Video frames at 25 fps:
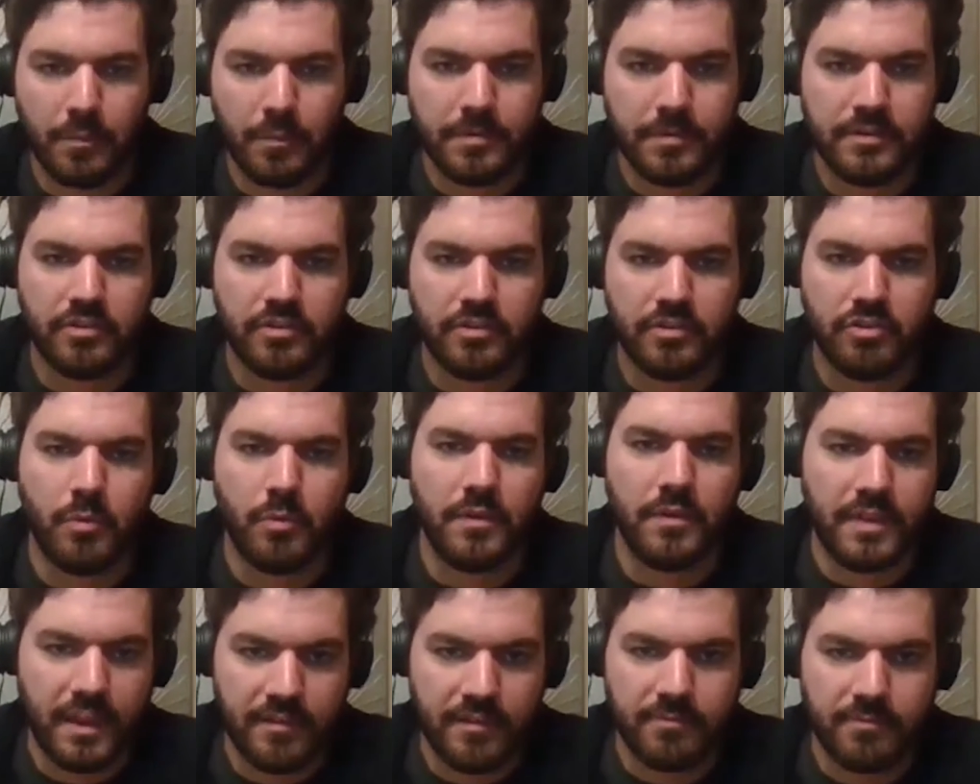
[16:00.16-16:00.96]
position
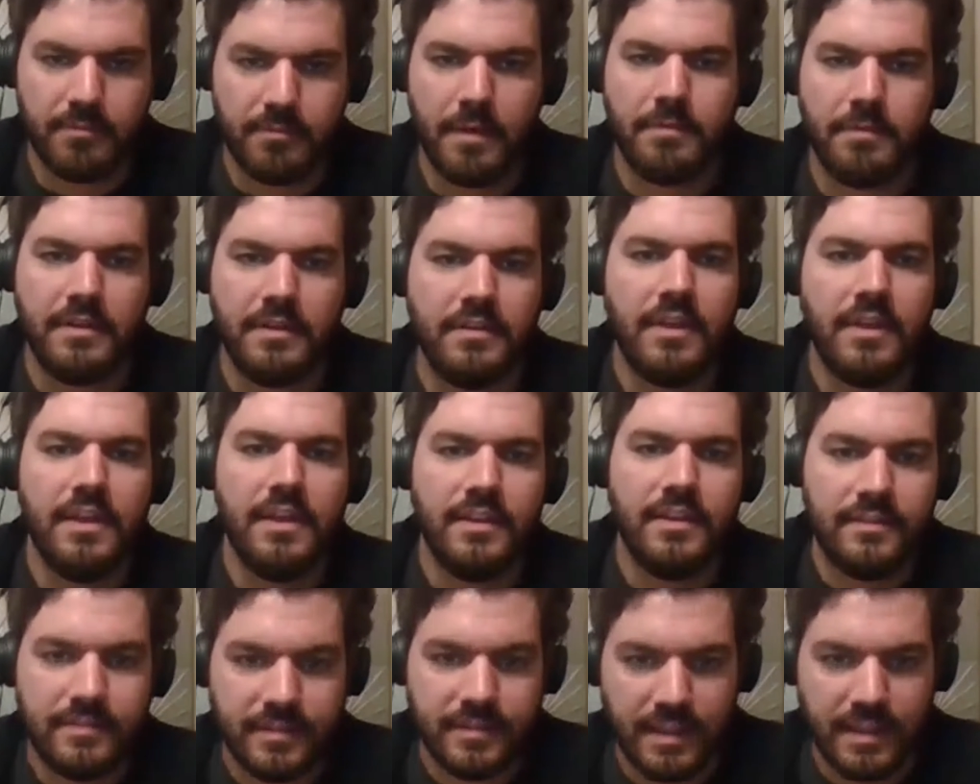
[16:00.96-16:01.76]
where they've maybe
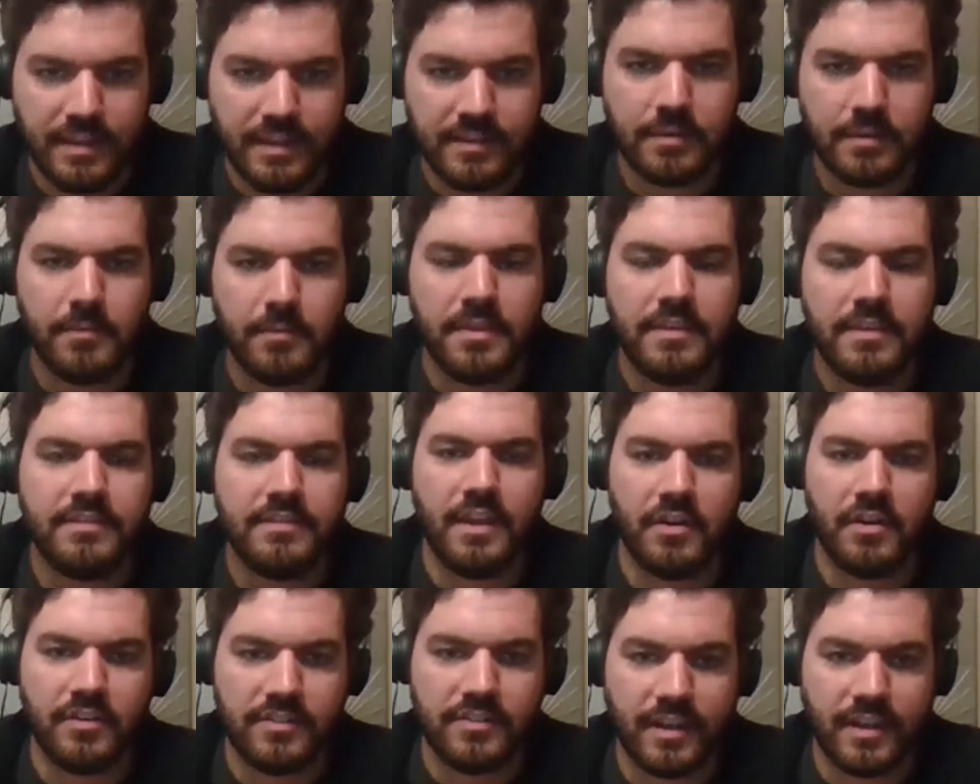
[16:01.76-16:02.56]
seen some of these
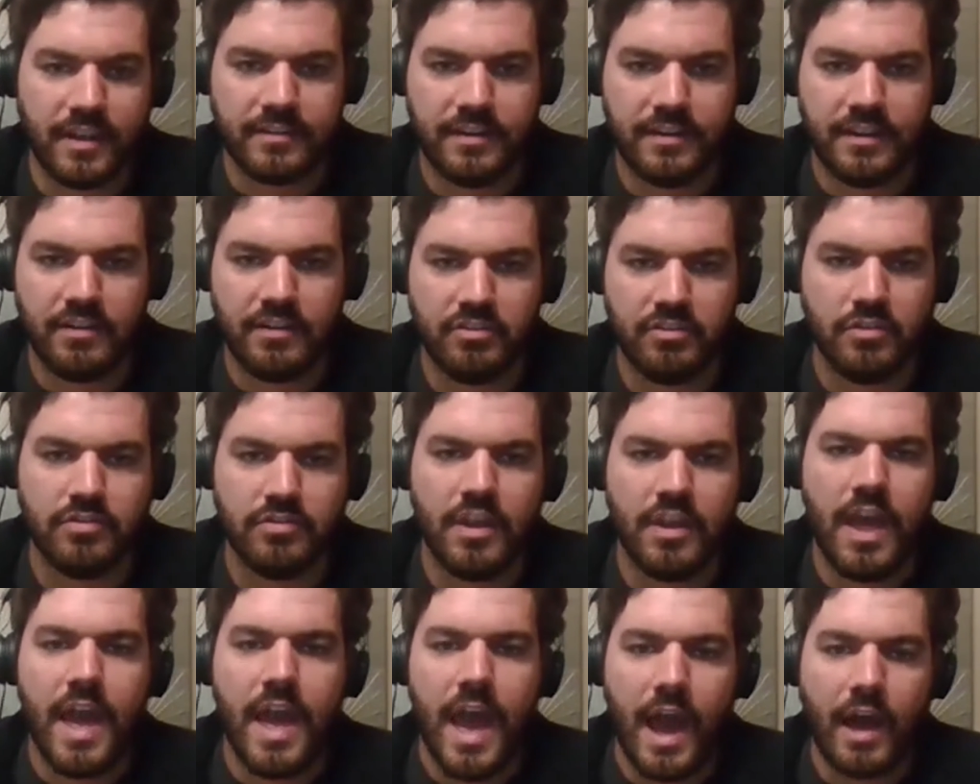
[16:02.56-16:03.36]
intersecting issues?
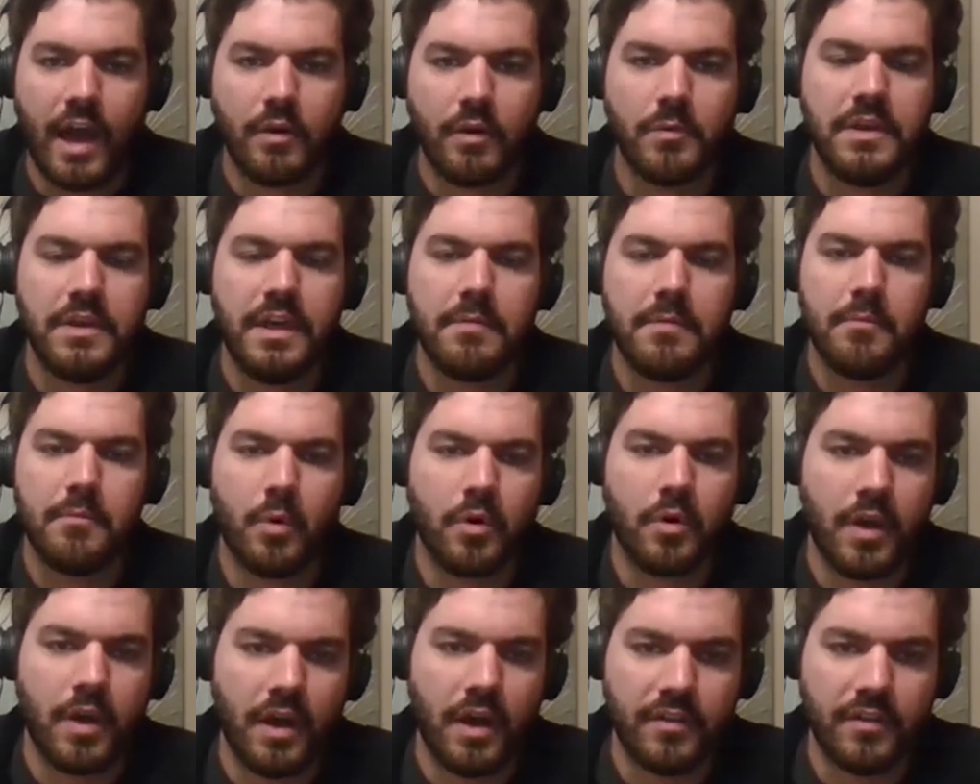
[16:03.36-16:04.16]
How do we get
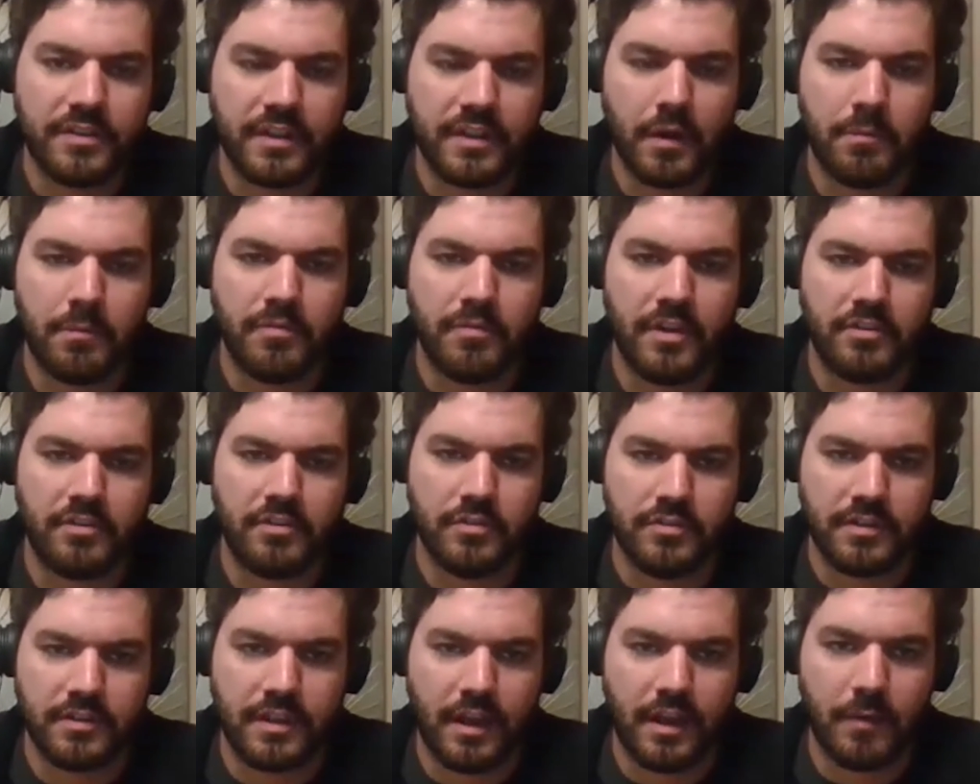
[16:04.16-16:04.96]
more healthcare
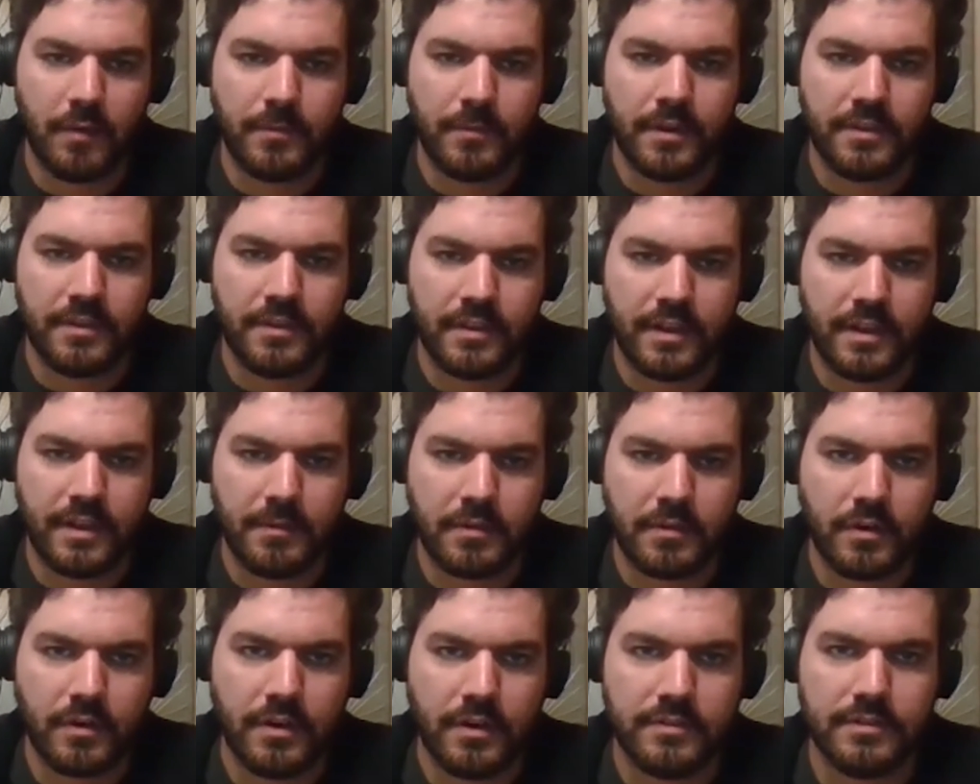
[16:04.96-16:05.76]
professionals to care about the
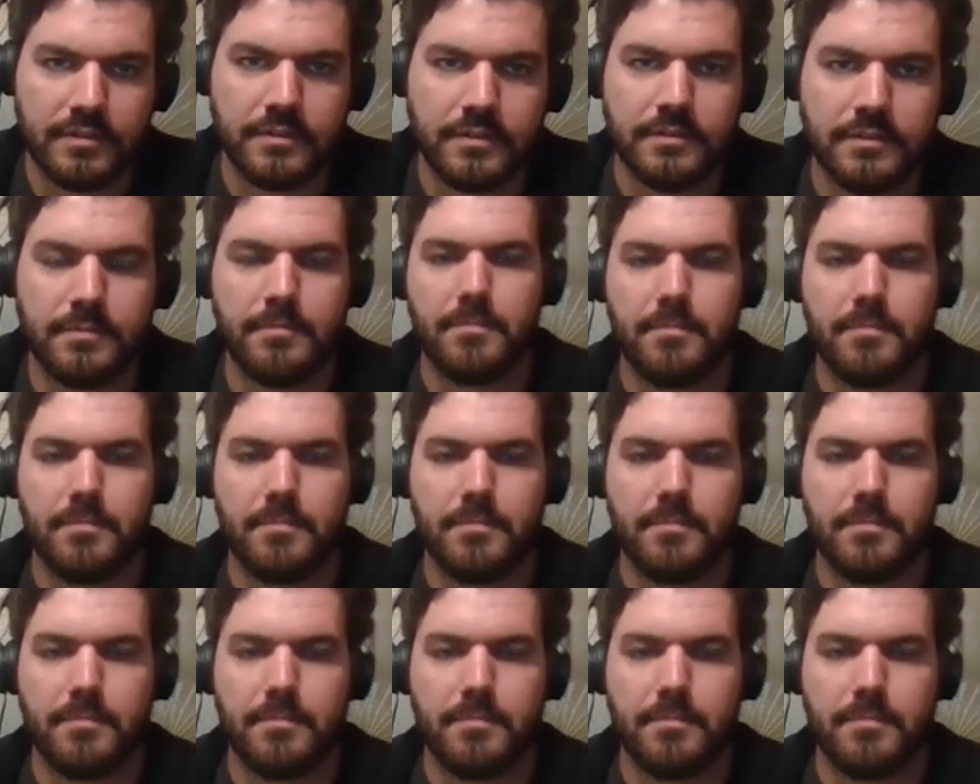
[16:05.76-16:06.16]
climate crisis?